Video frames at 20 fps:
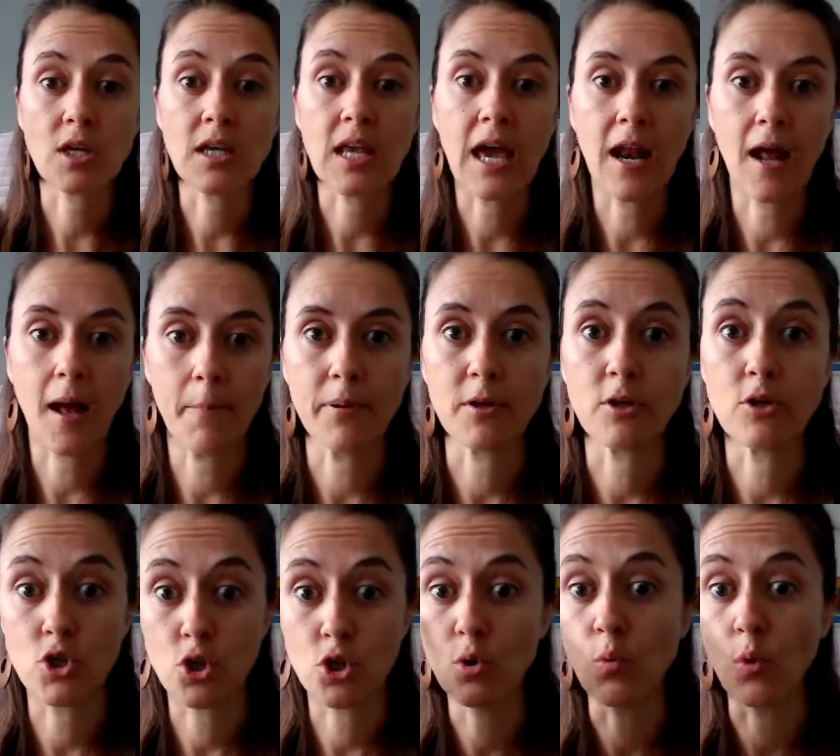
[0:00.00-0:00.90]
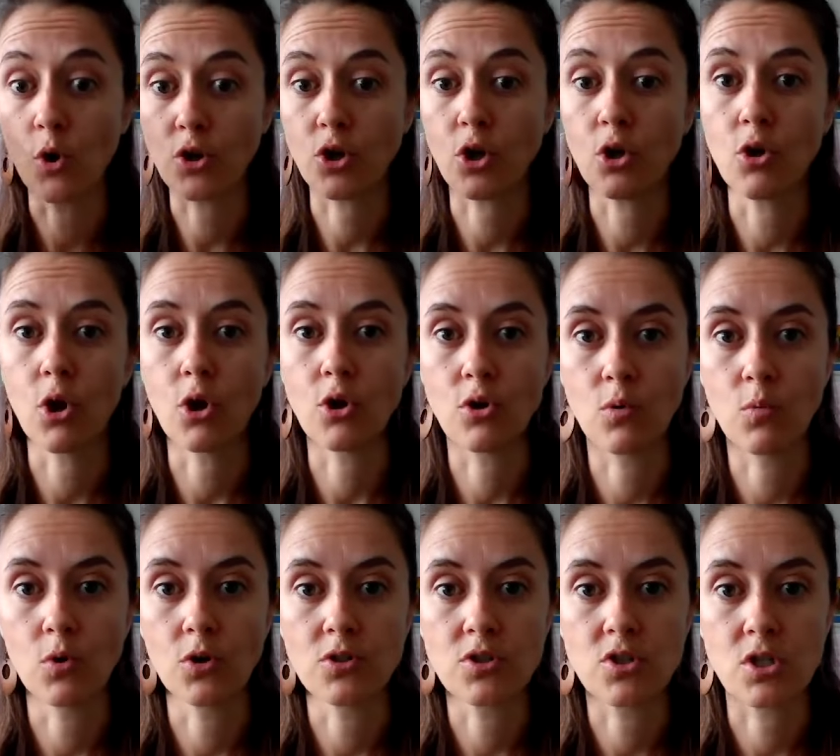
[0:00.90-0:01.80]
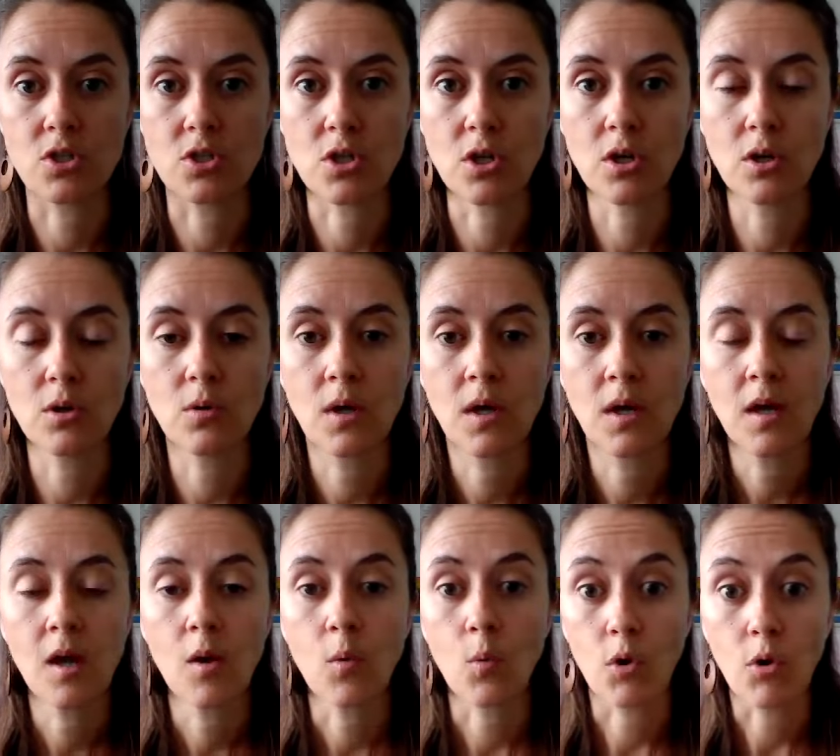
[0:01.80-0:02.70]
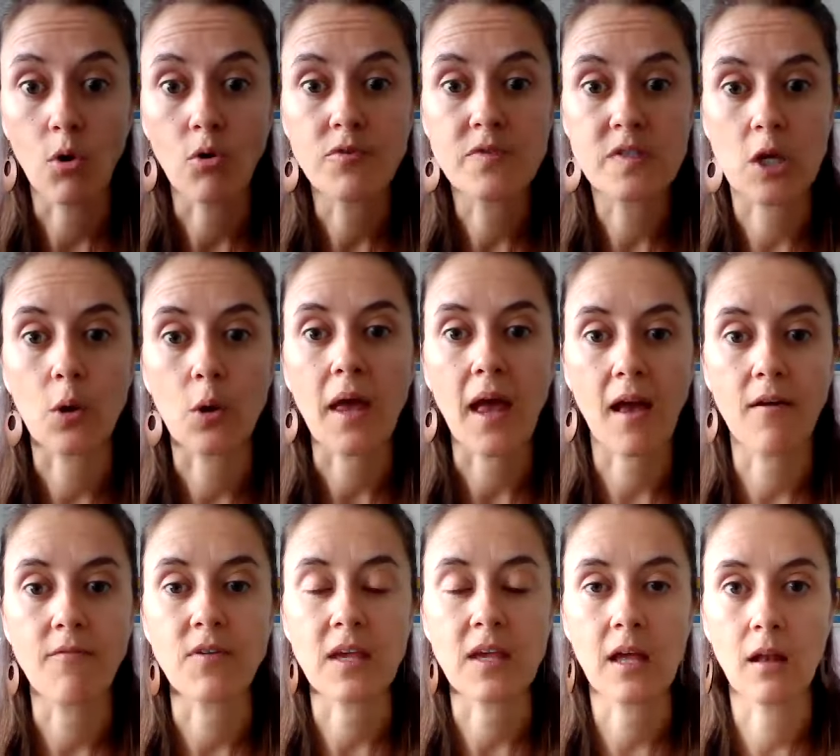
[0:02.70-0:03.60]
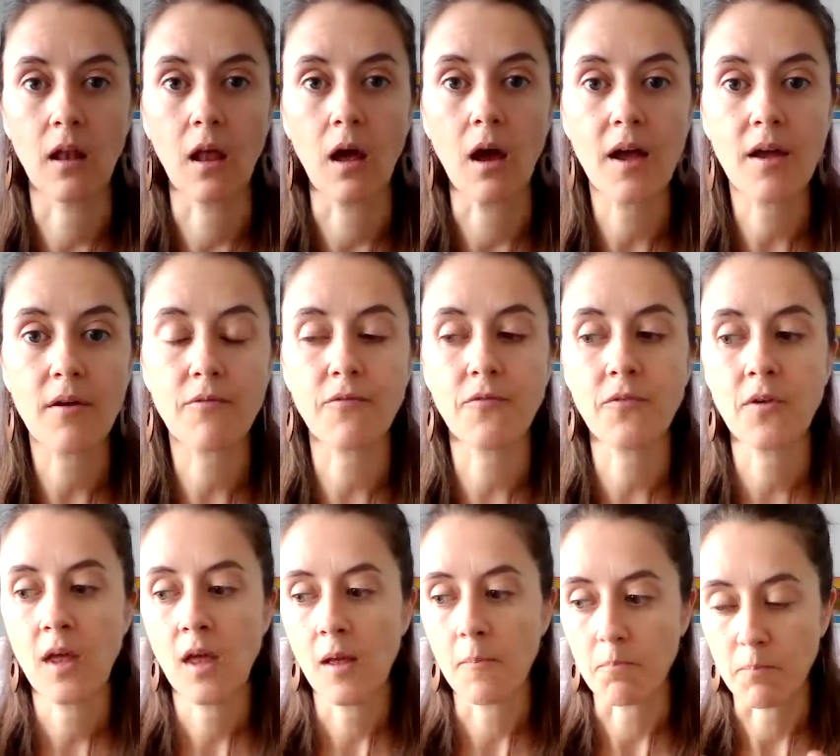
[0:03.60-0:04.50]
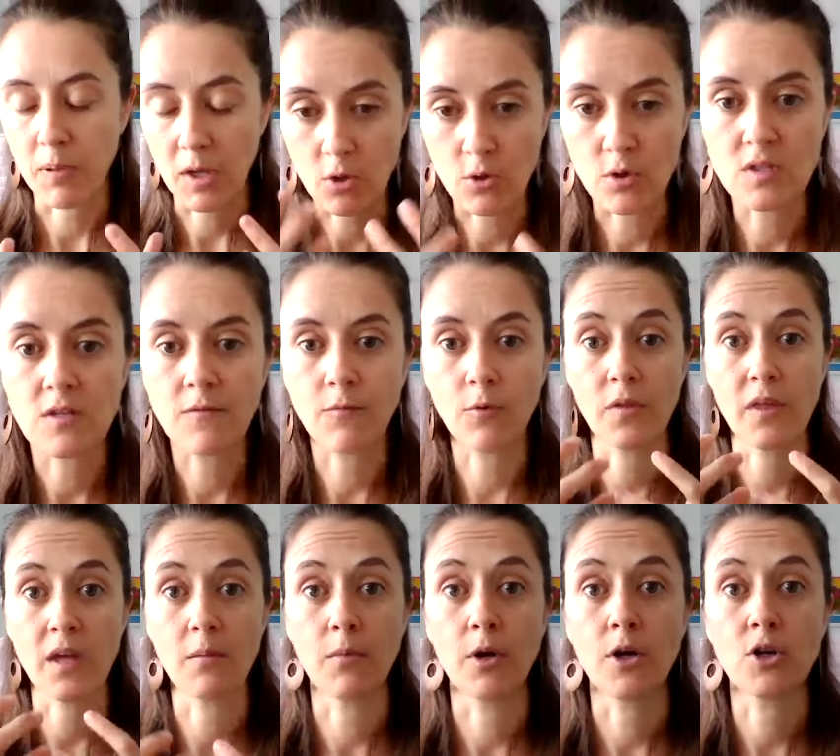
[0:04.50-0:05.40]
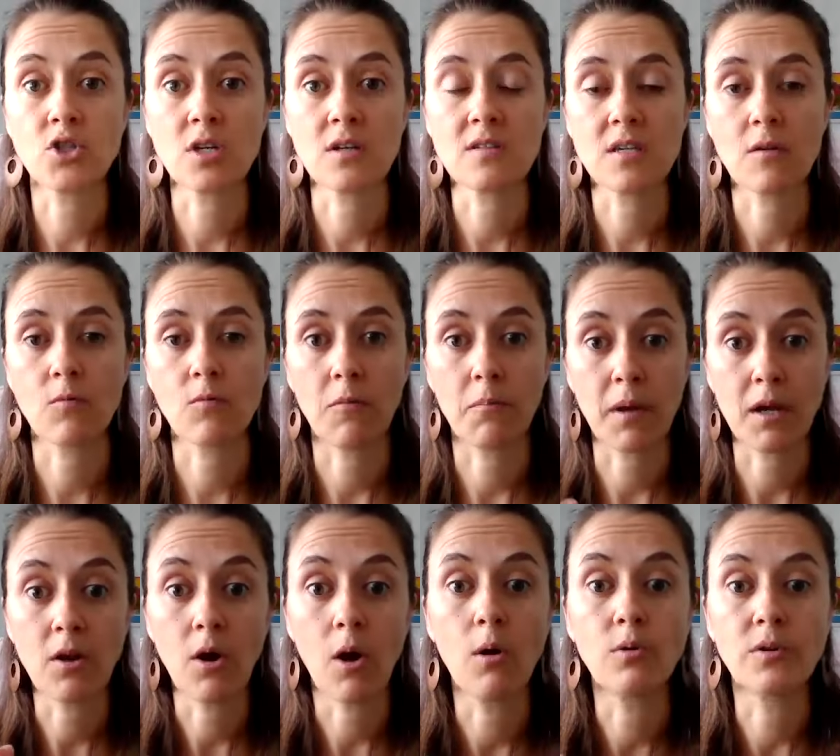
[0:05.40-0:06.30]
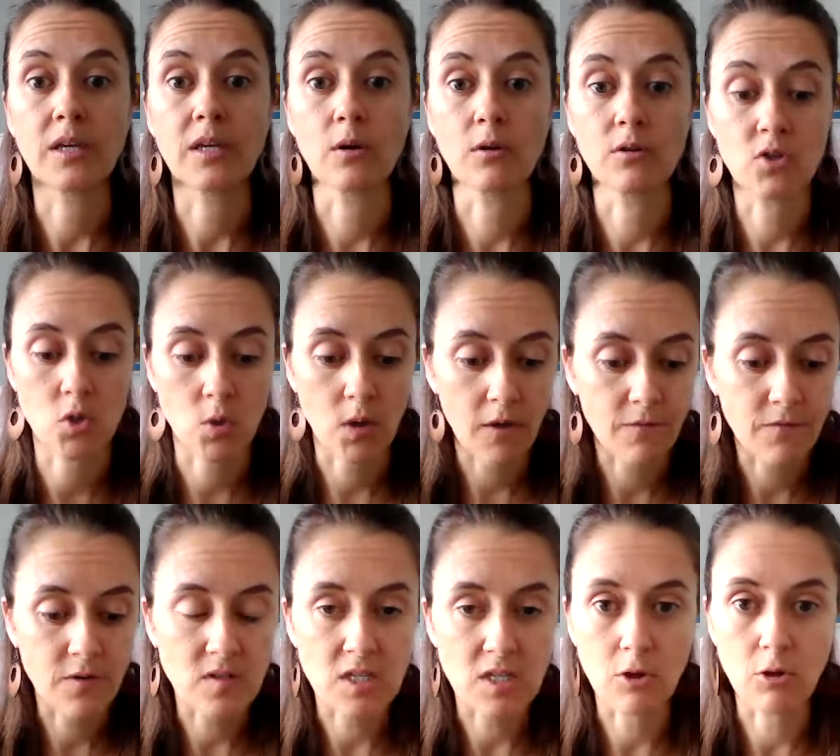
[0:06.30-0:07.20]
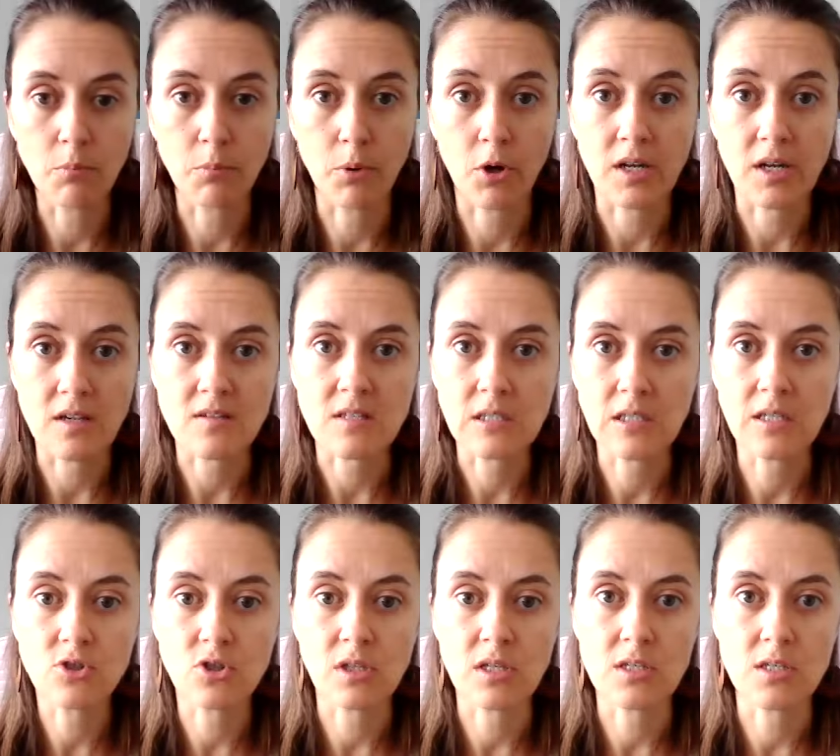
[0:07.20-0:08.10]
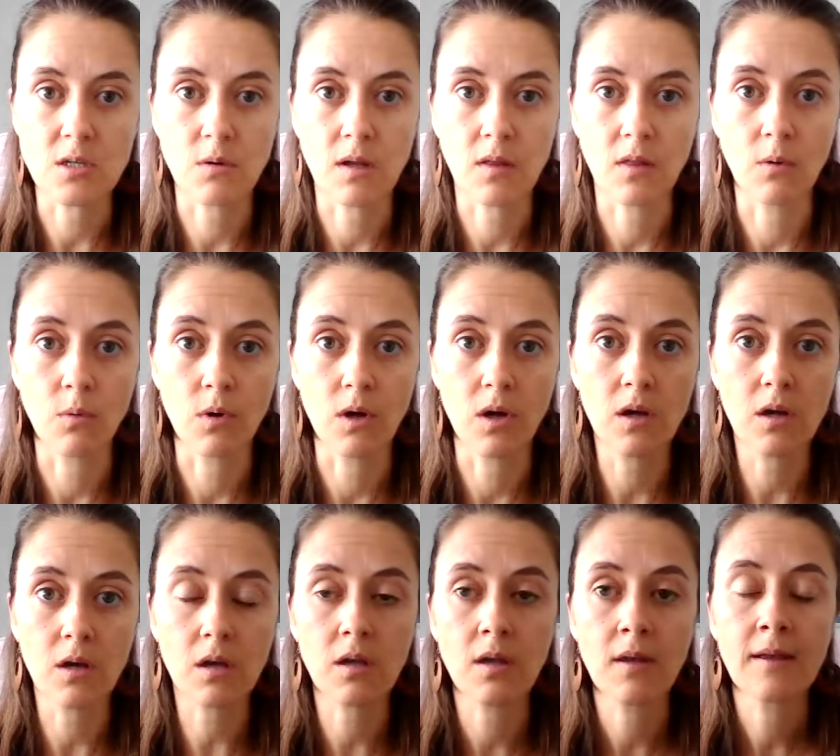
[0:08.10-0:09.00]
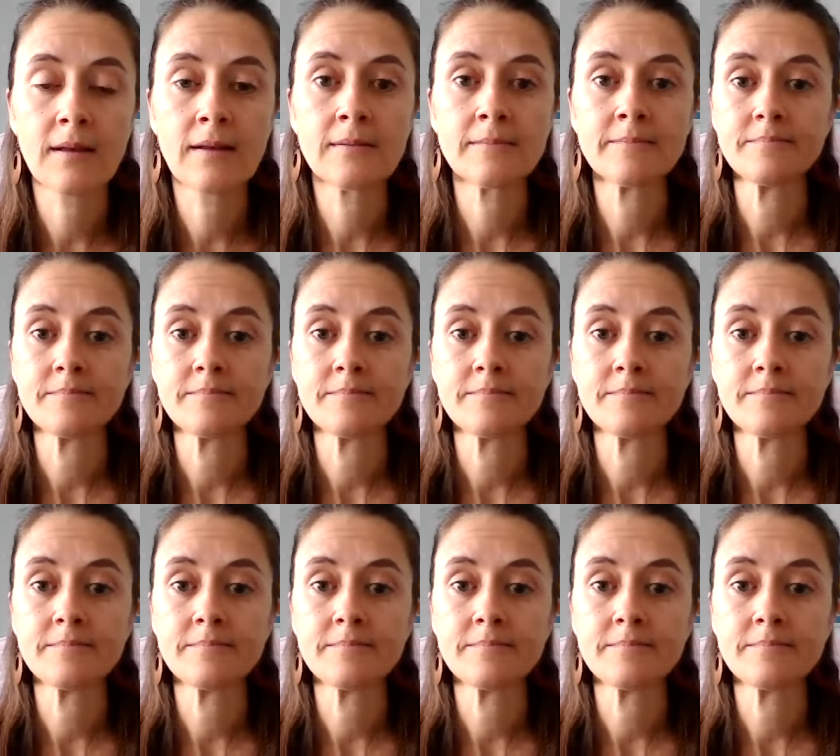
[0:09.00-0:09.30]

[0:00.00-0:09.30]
to get up and do what you know you want to do. We're all so heavy in life because of all the emotions that we've been holding on to. Our physical body is literally doing the work.